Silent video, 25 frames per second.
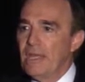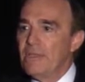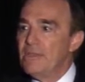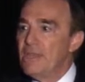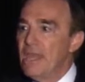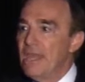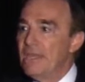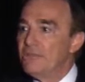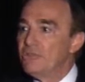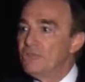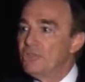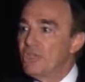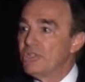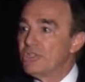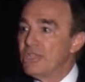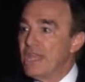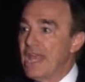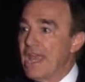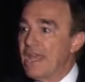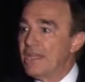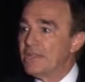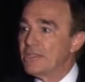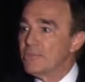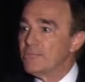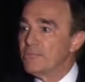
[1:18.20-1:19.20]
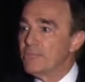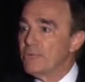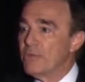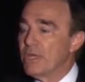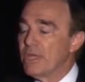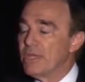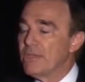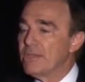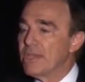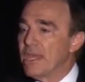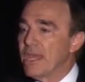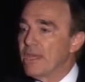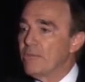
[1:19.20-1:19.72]
and then just
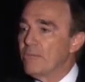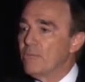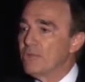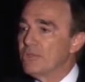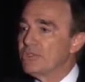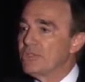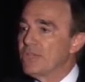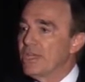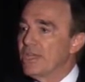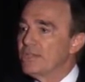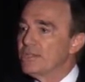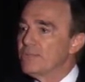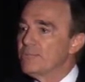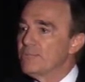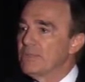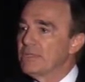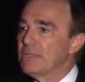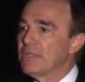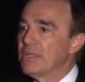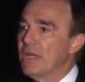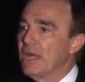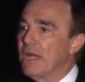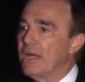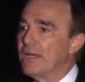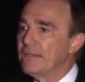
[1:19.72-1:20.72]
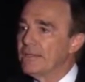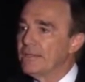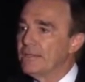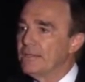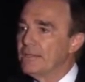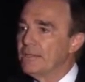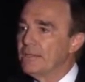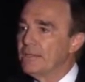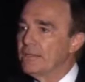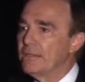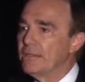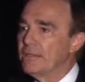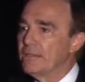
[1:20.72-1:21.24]
aspirate that which has been cut.
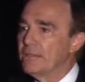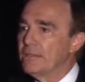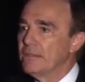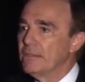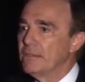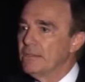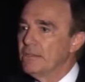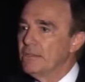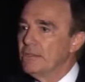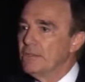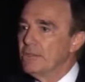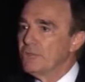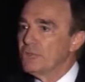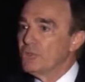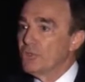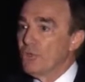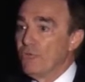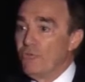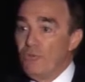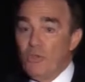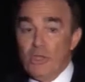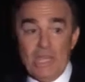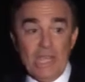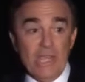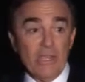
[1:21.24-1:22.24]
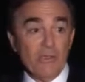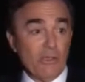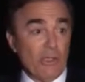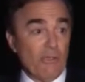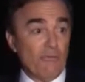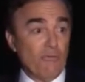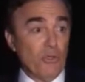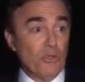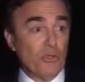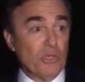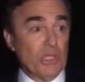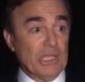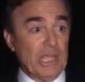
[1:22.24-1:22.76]
So if you,
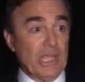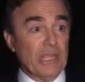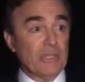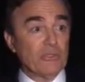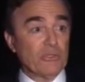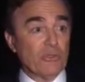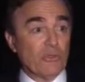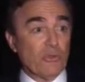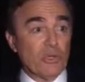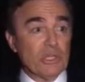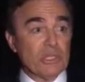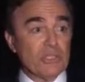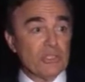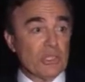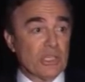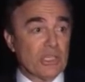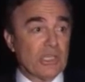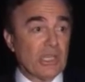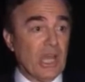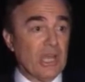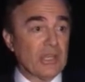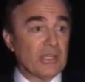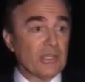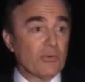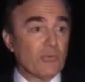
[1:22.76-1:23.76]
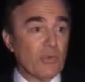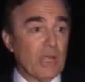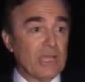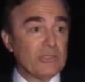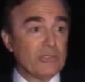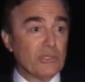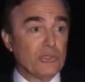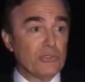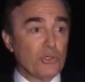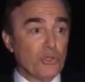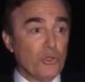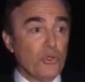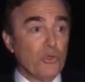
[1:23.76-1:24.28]
if you could increase the cutting
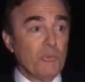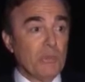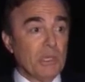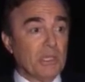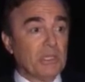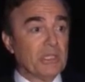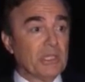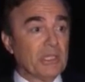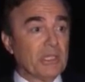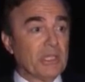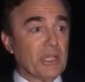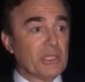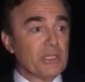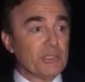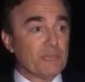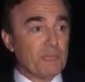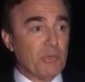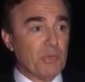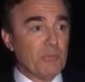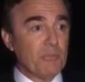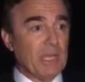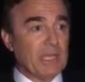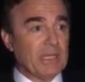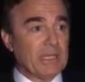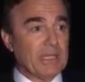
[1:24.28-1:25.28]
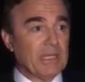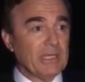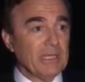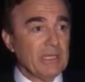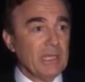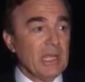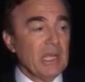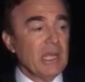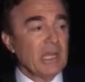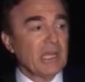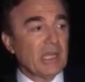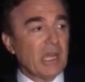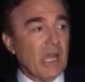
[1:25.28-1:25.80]
rate to two million cuts per minute,
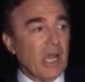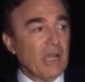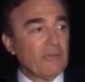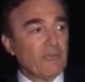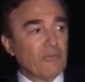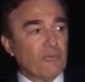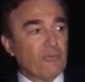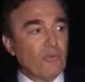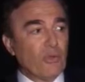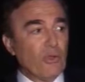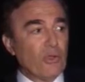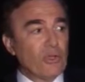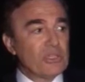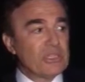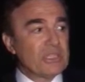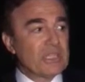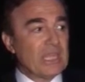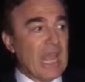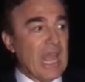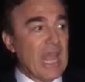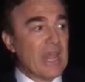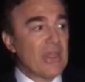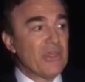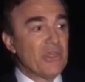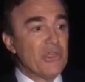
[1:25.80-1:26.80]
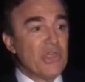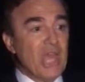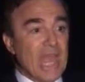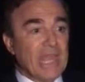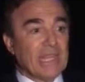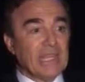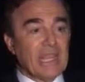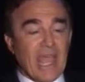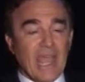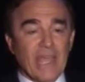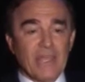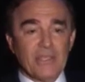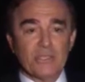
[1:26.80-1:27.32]
cut first and
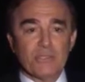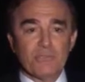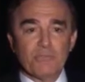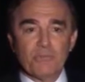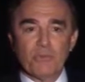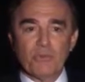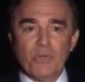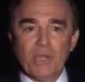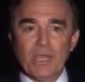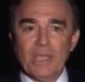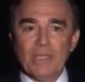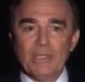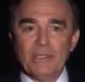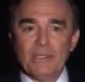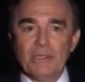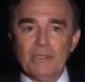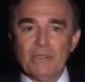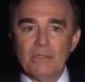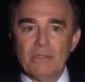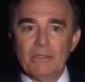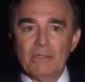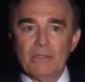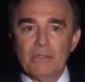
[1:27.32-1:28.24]
then aspirate,